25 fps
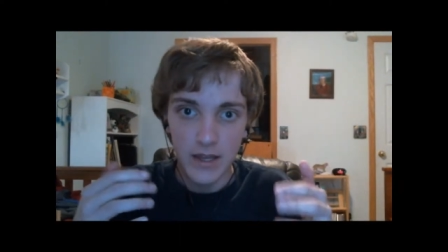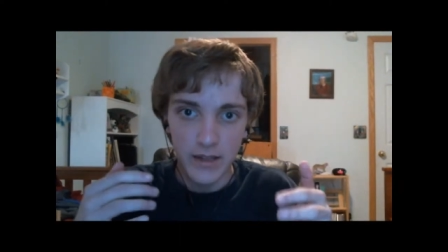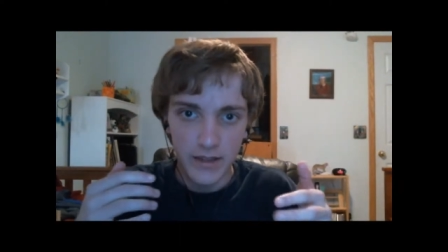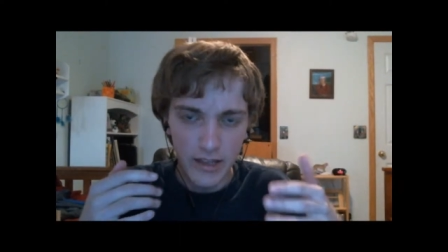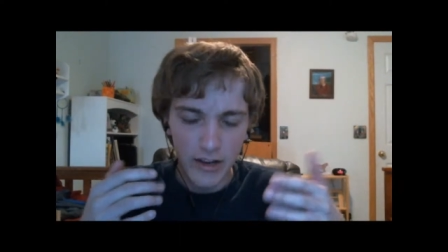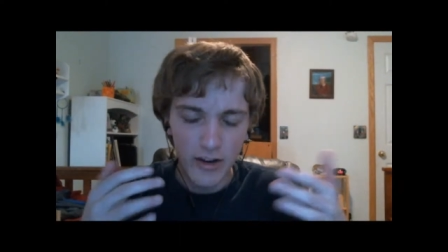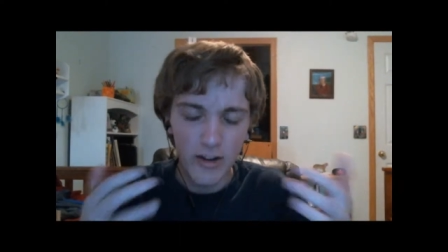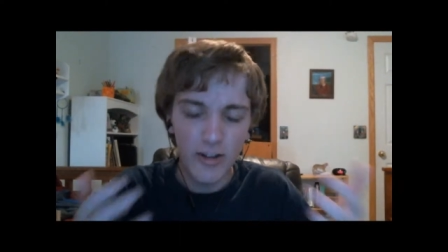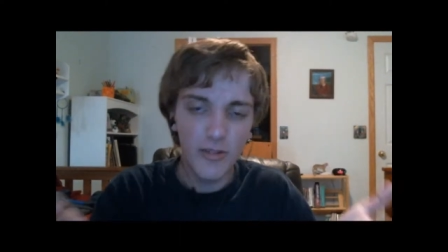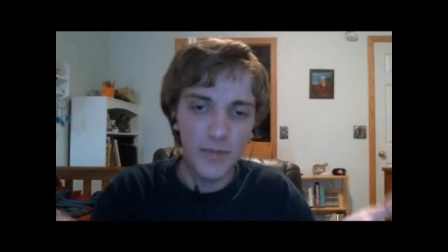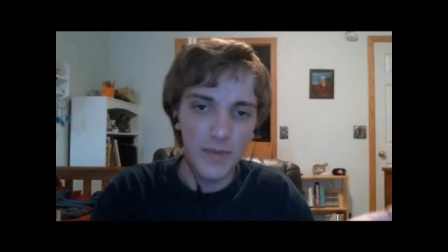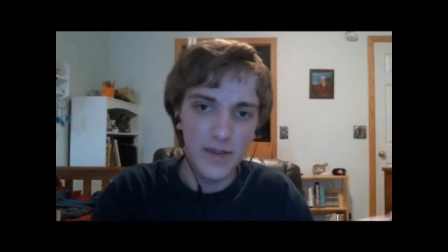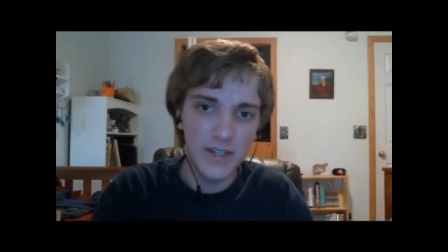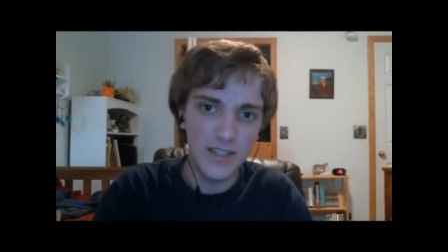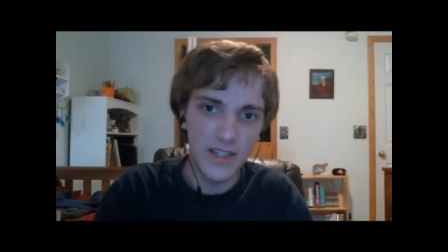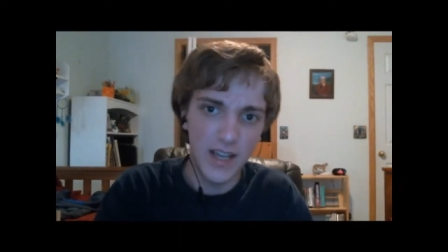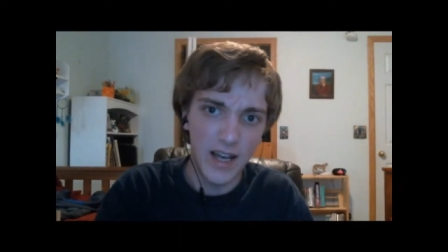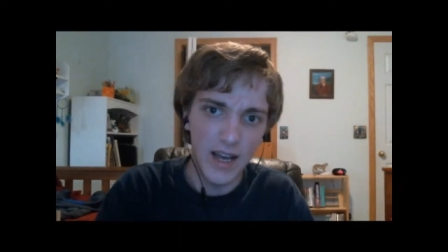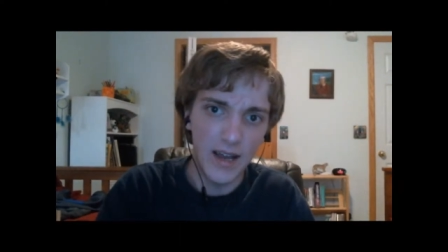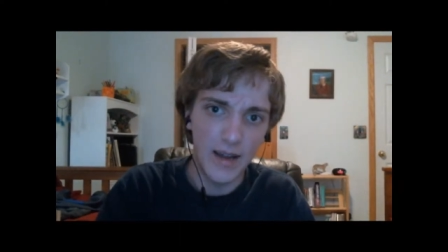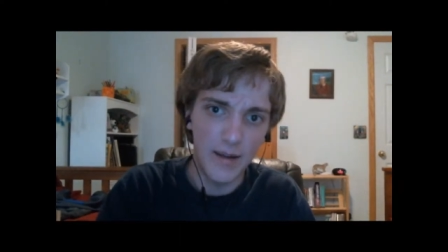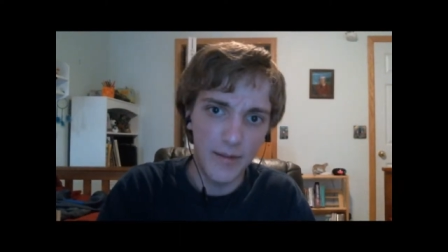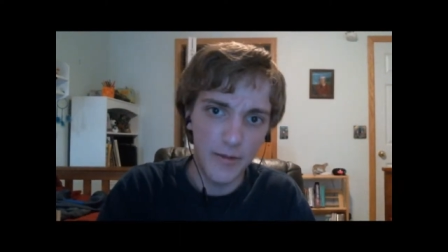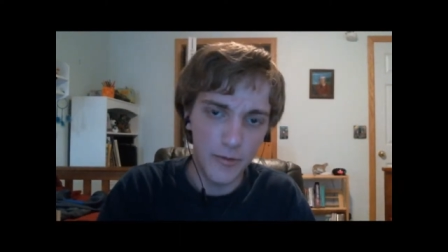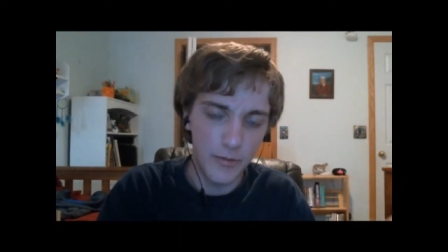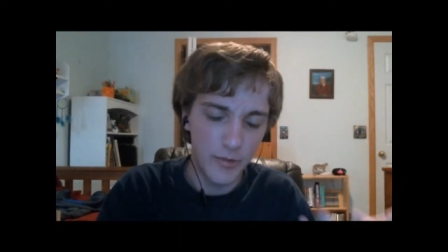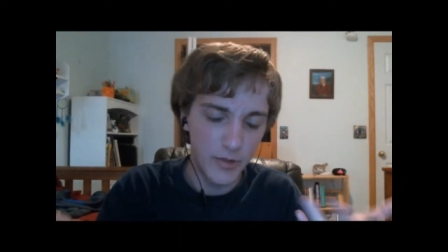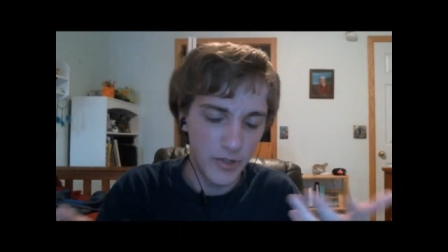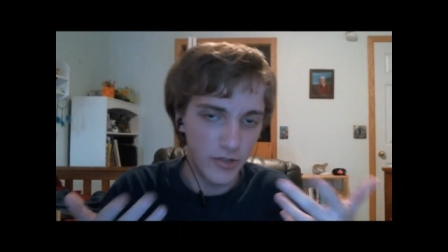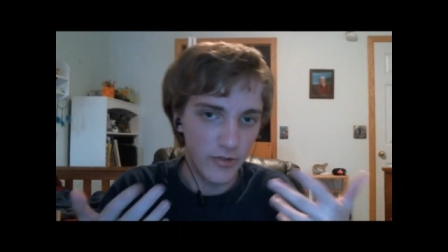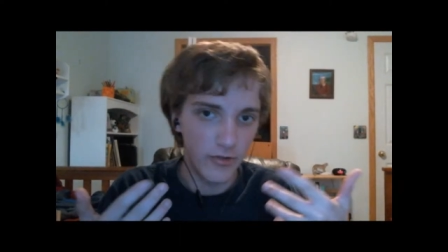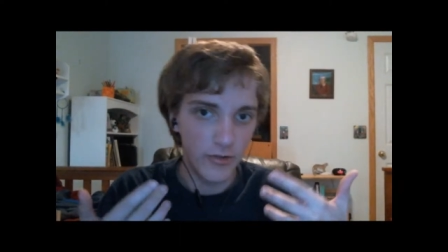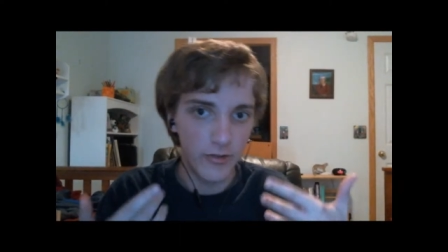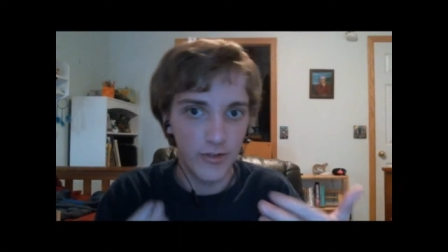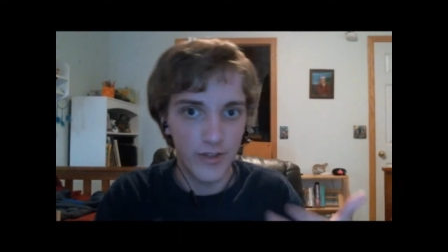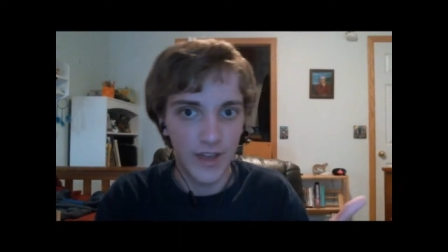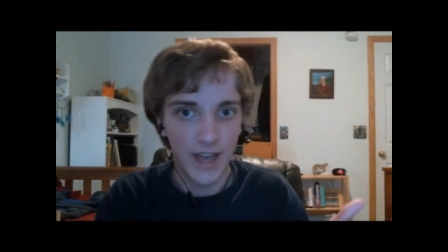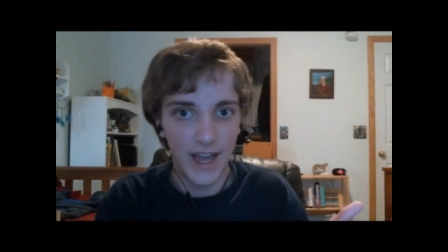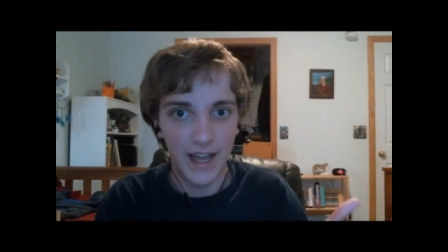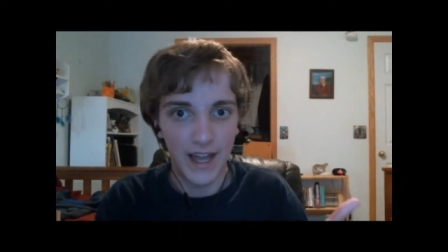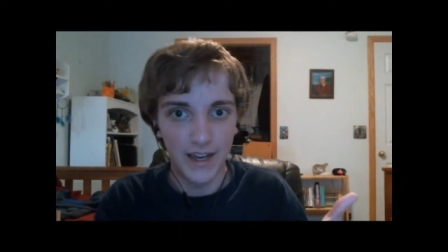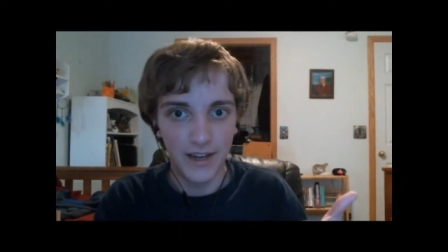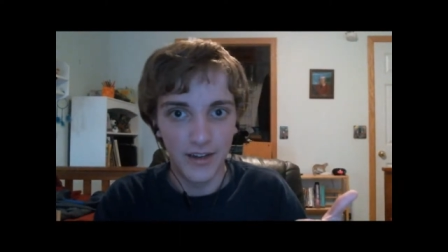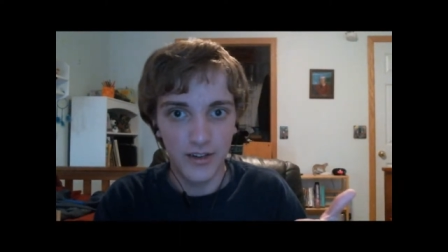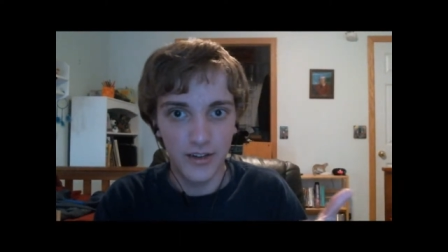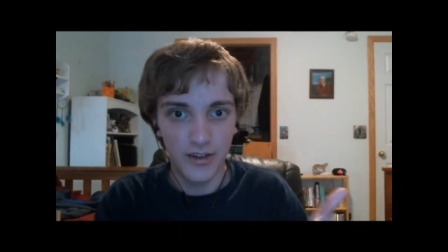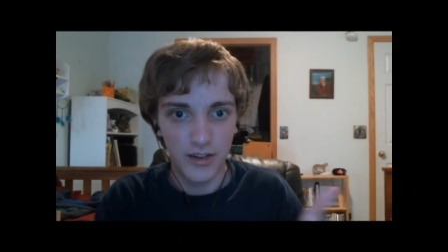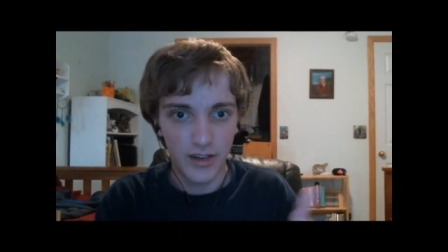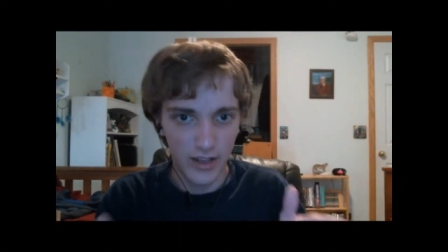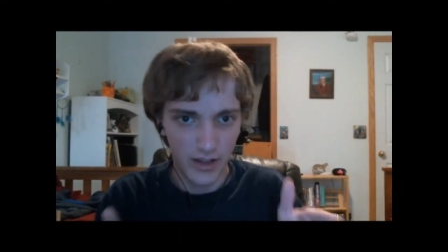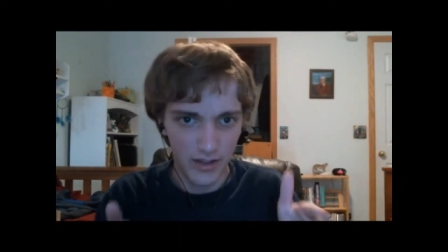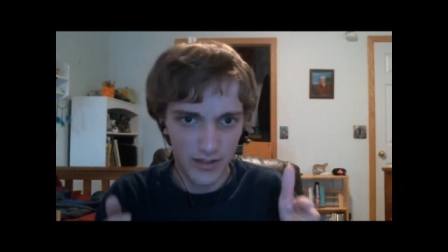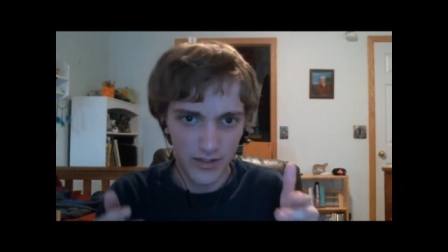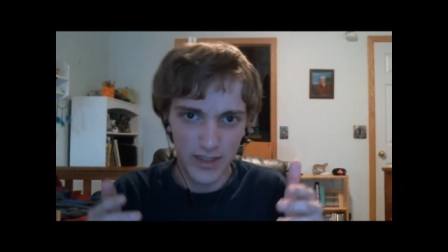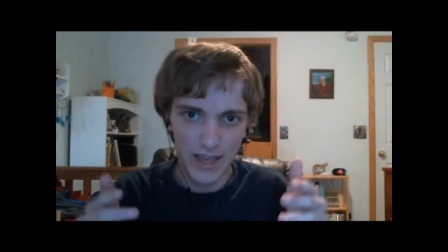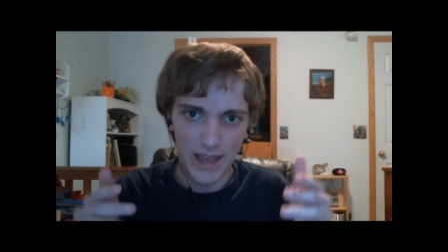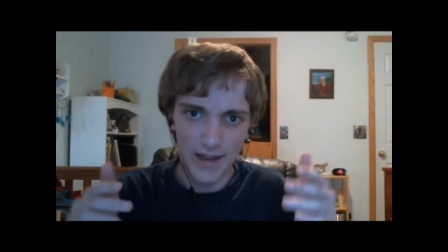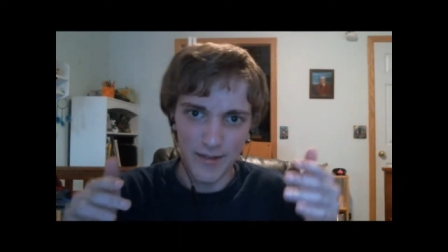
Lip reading: There will be times when you're saddened because